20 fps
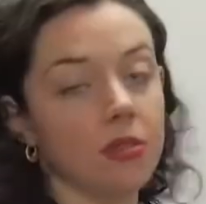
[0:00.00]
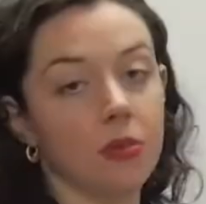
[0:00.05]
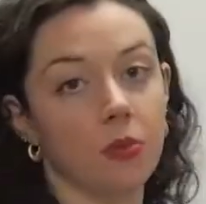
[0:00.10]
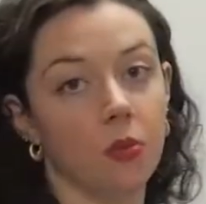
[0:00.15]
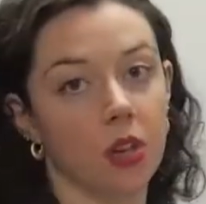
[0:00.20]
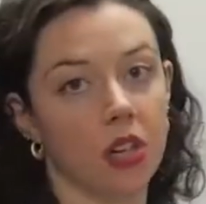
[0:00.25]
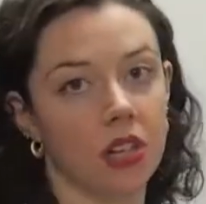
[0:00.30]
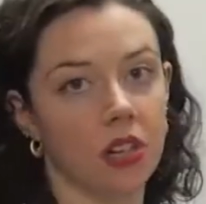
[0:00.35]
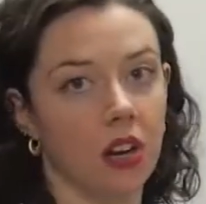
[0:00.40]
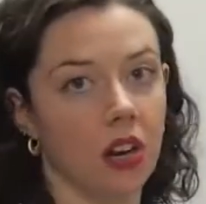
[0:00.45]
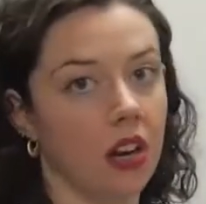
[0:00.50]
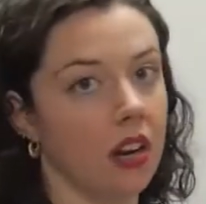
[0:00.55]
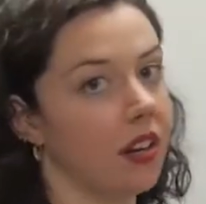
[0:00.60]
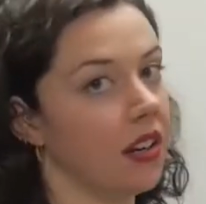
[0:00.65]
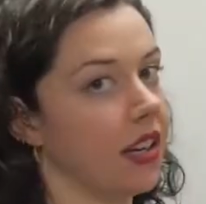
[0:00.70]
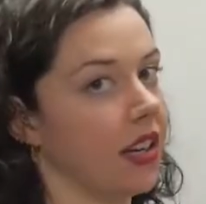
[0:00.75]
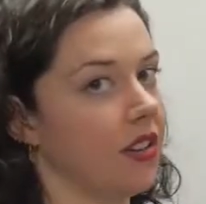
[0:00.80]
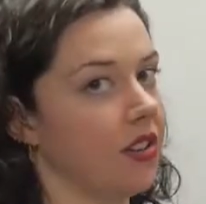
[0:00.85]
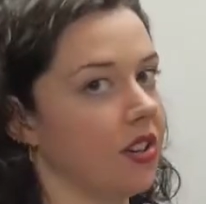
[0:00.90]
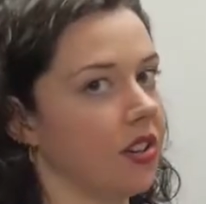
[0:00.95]
to work
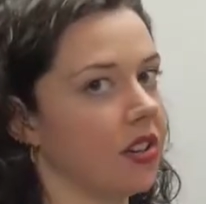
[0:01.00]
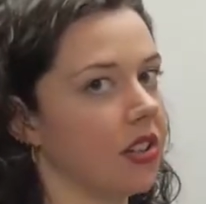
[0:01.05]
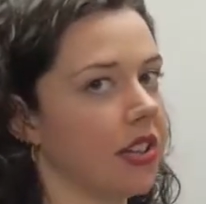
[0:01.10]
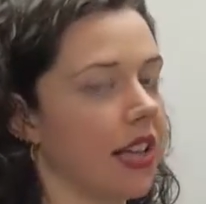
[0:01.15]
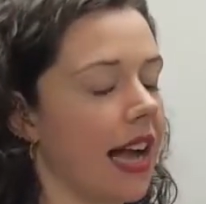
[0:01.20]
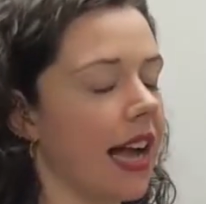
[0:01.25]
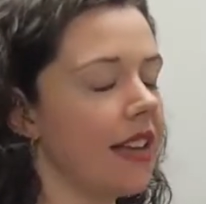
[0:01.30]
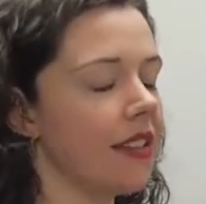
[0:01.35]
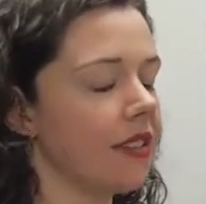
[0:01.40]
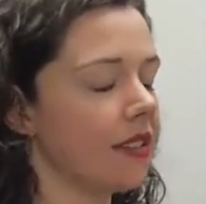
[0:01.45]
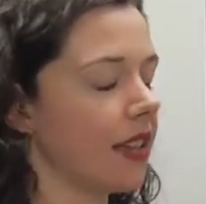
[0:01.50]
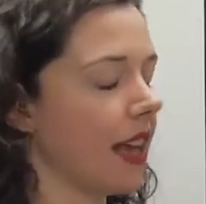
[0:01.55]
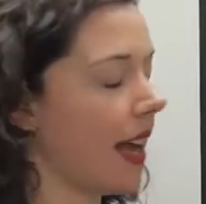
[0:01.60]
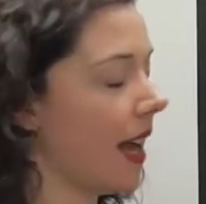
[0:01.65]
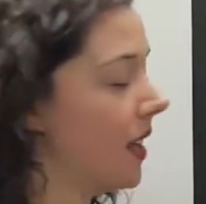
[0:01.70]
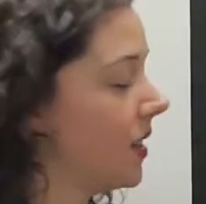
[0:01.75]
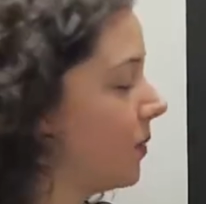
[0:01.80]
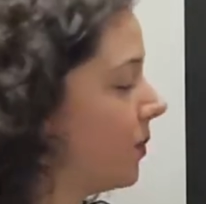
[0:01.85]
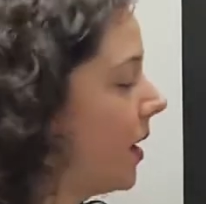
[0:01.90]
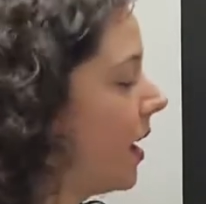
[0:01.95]
on in your class,
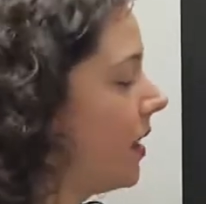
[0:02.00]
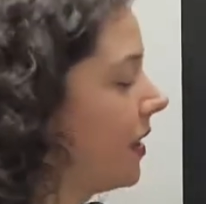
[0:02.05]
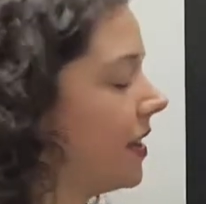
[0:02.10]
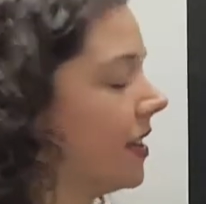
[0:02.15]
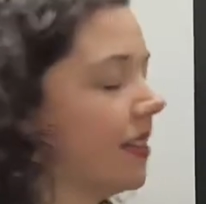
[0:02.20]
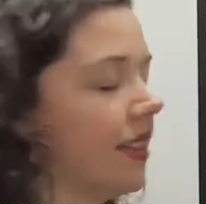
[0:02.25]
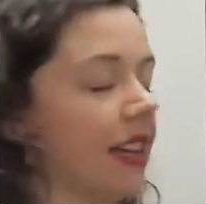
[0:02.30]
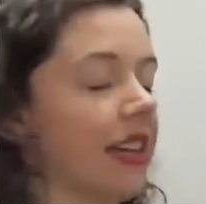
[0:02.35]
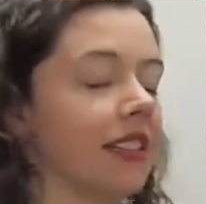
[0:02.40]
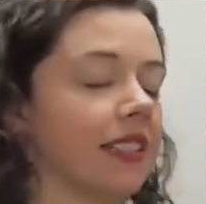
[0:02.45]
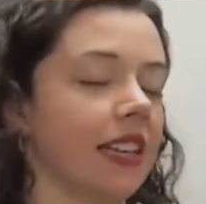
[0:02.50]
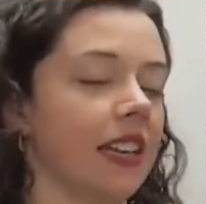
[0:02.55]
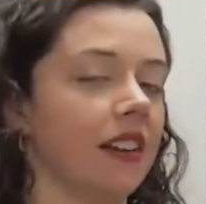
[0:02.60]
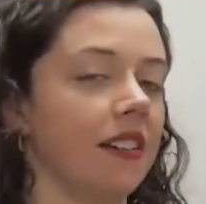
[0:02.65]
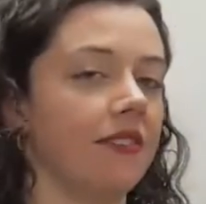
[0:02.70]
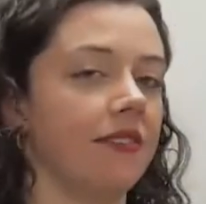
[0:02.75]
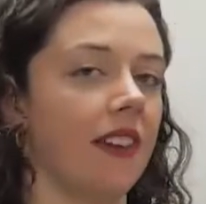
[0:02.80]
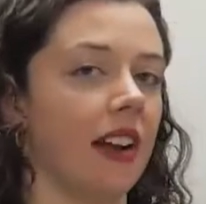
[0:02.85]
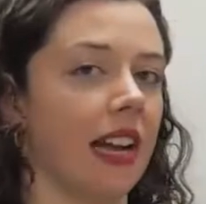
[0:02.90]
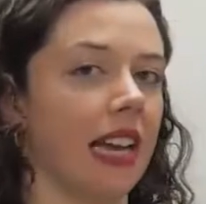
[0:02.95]
as well as
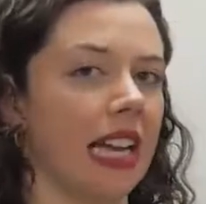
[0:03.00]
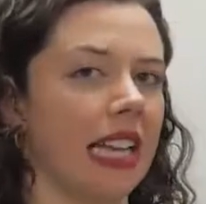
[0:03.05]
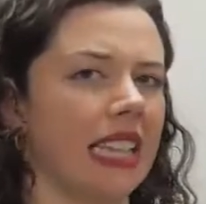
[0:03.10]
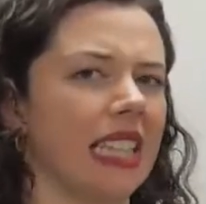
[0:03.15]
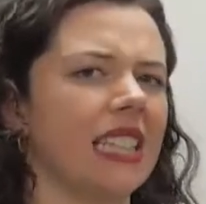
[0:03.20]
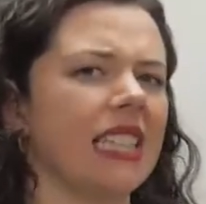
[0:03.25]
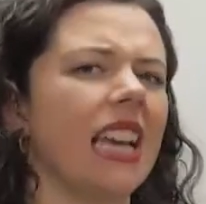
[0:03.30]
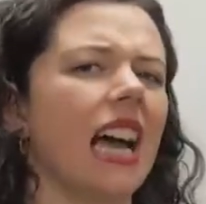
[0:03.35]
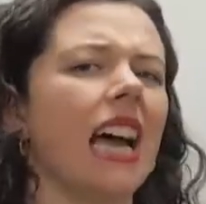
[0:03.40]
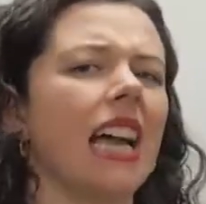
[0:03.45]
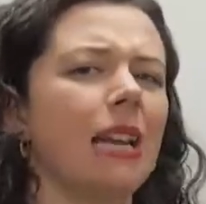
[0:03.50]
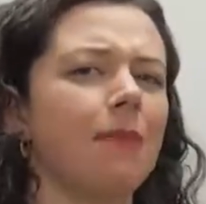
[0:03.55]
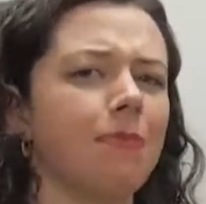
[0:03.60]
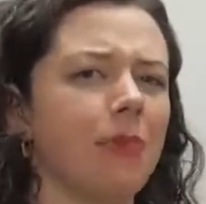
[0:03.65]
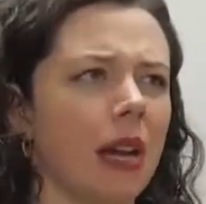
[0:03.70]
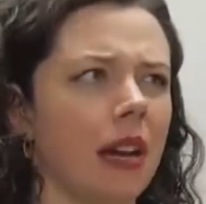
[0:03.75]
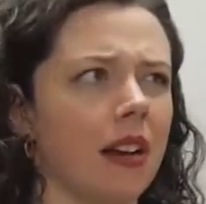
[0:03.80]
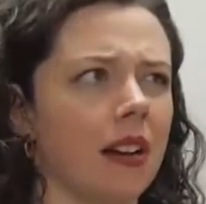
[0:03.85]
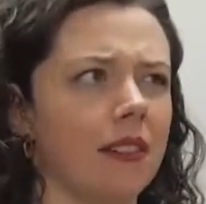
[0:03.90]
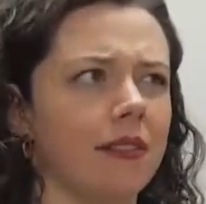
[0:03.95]
identifying the
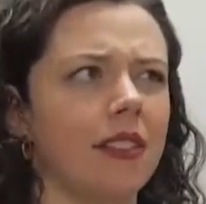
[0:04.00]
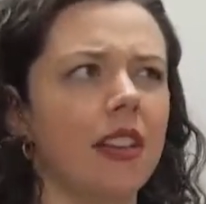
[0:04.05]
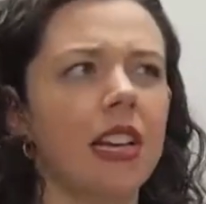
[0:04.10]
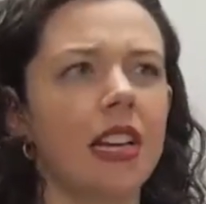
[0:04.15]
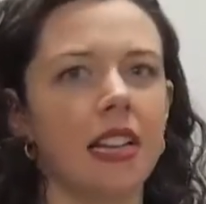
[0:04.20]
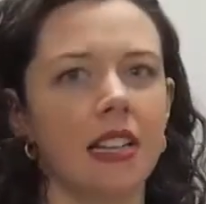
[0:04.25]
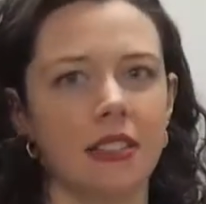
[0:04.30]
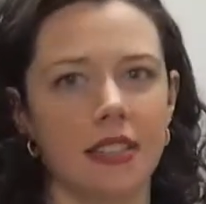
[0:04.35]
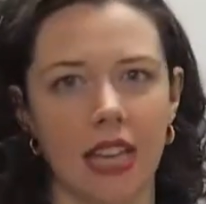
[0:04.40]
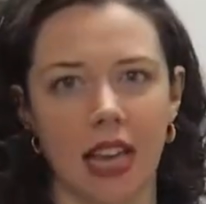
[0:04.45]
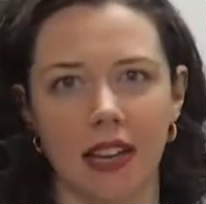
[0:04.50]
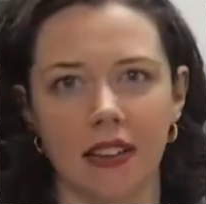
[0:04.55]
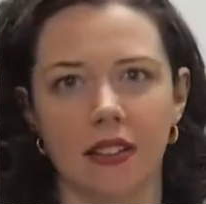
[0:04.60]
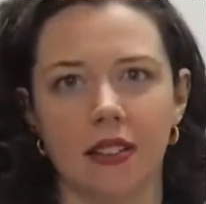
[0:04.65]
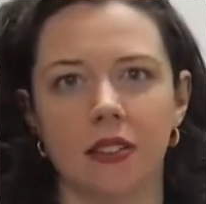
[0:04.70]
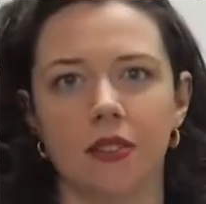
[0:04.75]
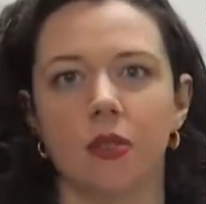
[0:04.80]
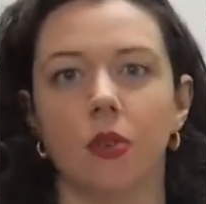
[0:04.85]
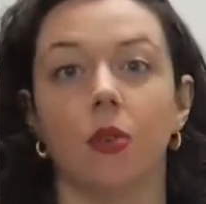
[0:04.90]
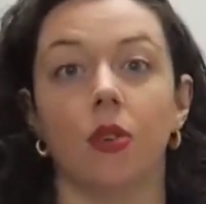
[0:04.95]
type of
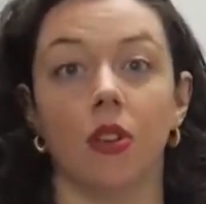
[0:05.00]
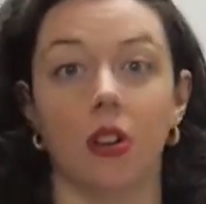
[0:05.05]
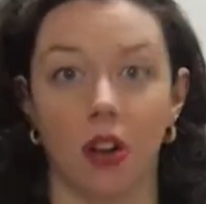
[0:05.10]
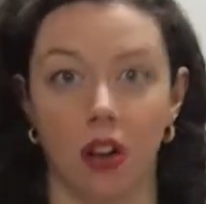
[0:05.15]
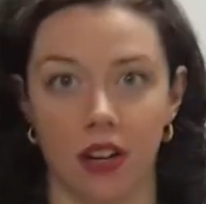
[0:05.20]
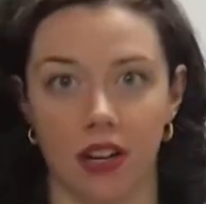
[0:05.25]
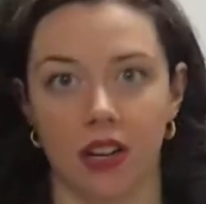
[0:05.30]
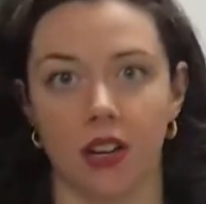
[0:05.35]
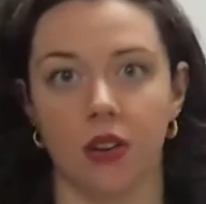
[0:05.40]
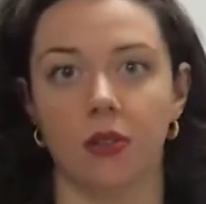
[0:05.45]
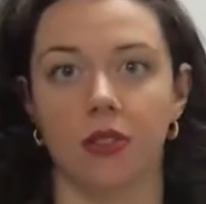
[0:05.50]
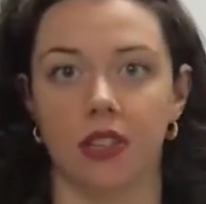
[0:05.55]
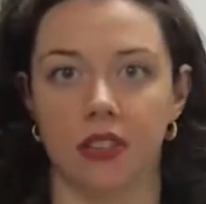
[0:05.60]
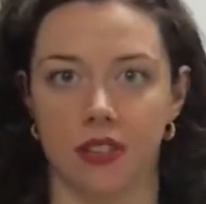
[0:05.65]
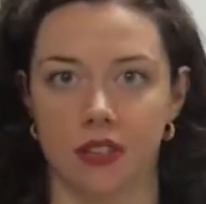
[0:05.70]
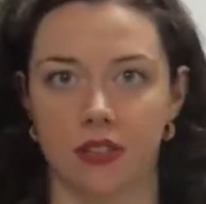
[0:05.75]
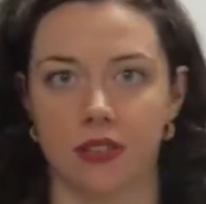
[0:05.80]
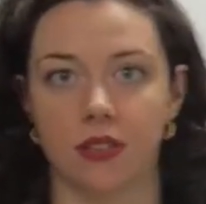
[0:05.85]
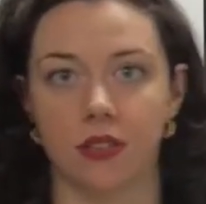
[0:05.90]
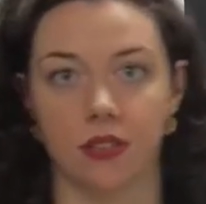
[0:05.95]
text or audio
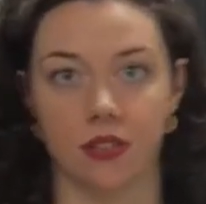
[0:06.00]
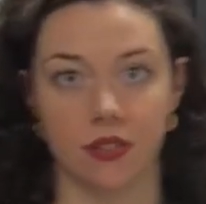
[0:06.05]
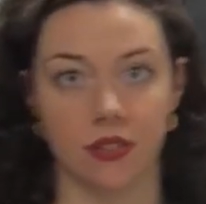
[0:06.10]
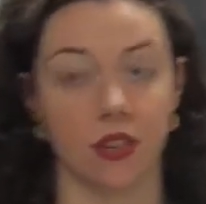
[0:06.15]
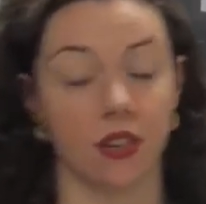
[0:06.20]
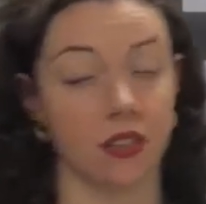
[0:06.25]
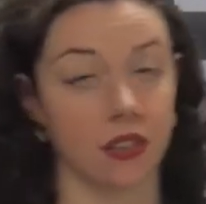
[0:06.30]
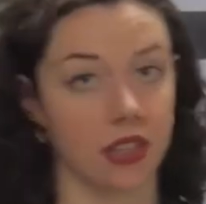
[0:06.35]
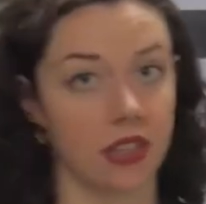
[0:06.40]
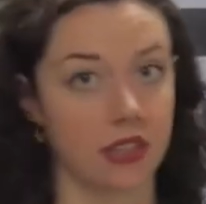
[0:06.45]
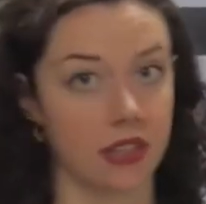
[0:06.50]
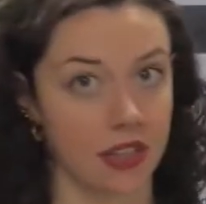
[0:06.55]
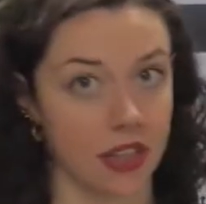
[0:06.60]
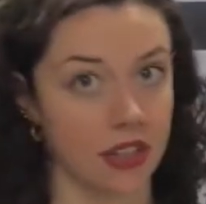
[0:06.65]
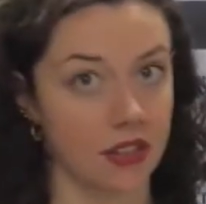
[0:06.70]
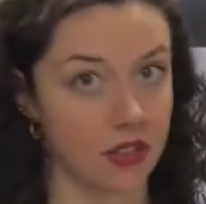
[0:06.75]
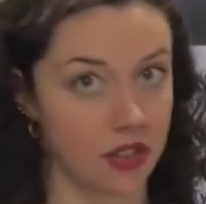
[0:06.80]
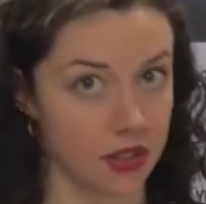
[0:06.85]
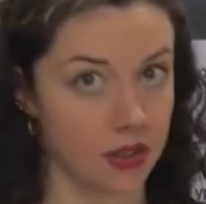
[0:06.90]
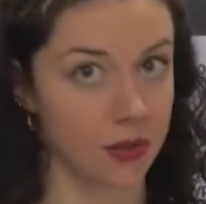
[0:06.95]
that the students are
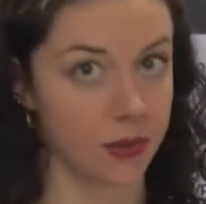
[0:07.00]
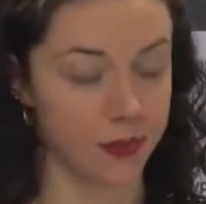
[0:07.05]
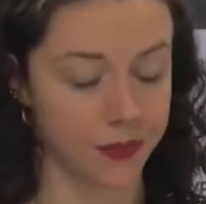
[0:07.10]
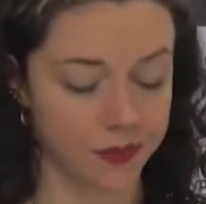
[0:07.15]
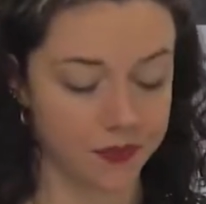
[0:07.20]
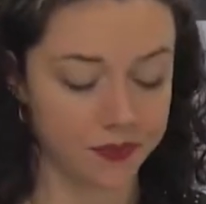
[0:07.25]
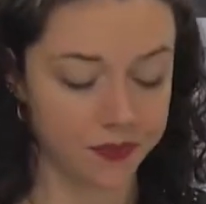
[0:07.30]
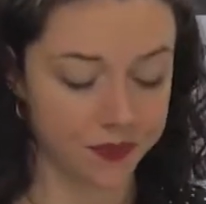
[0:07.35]
listening to.